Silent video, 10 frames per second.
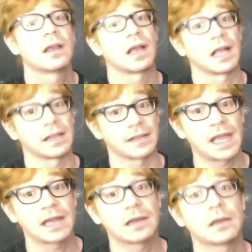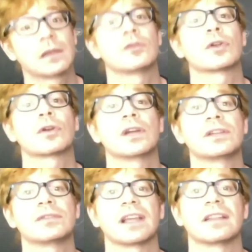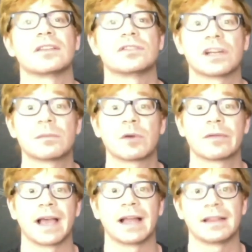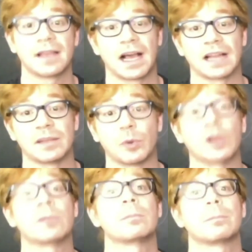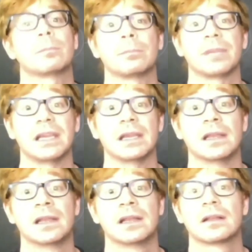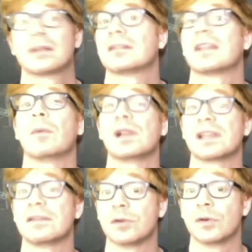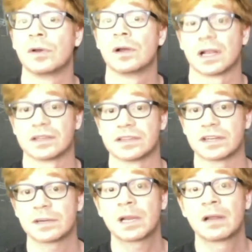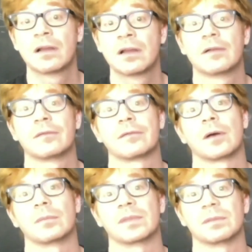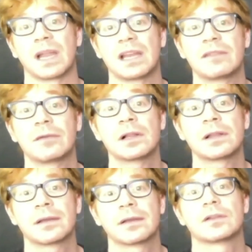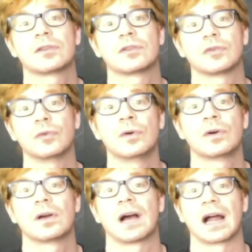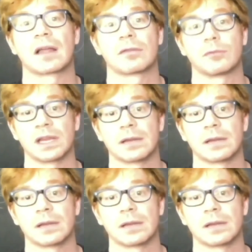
and then you're going to take the germ of that at the point P. That will give you a germ from the manifold to R3.